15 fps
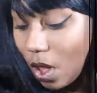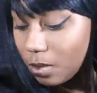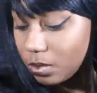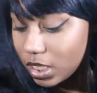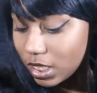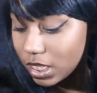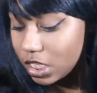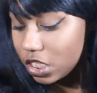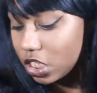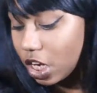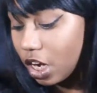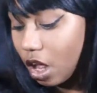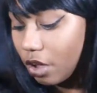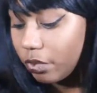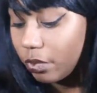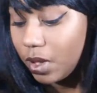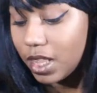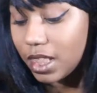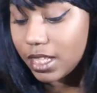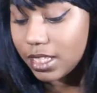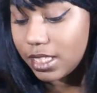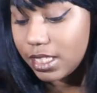I'm just going to start off
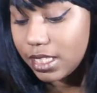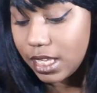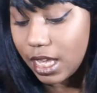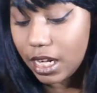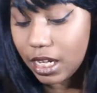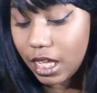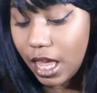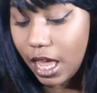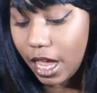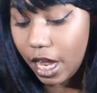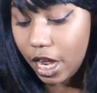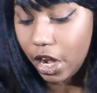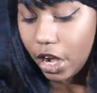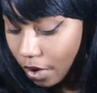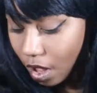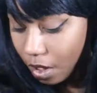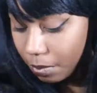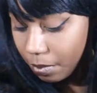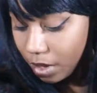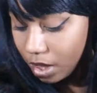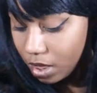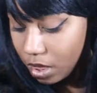with skincare.
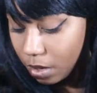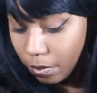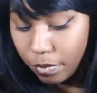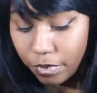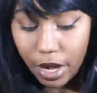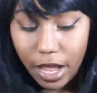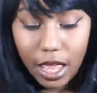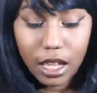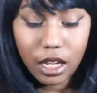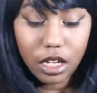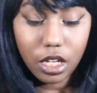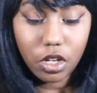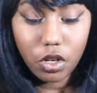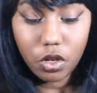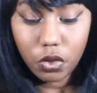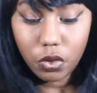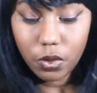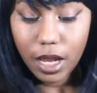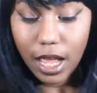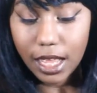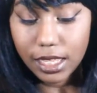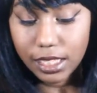From the brand Nude
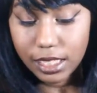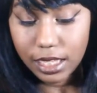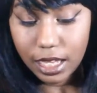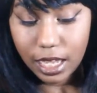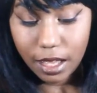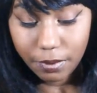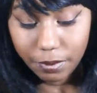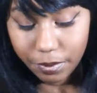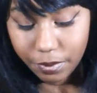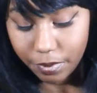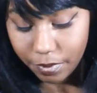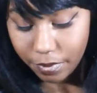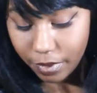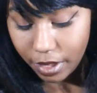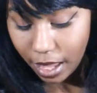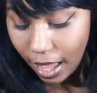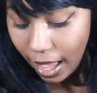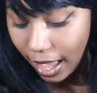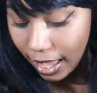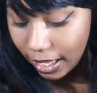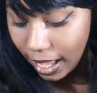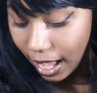Acia,
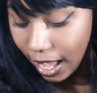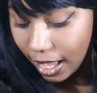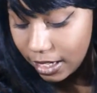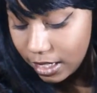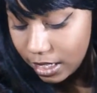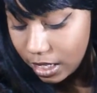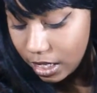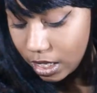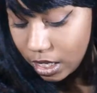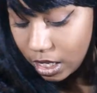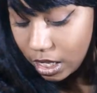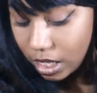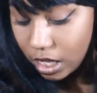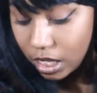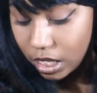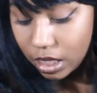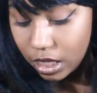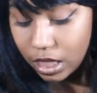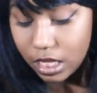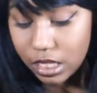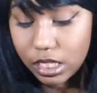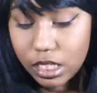I got
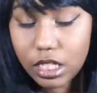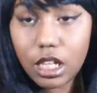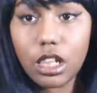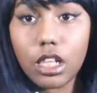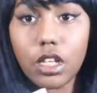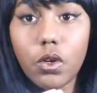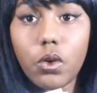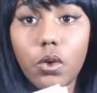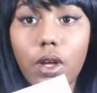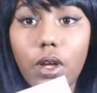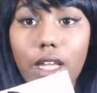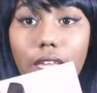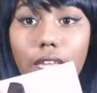this little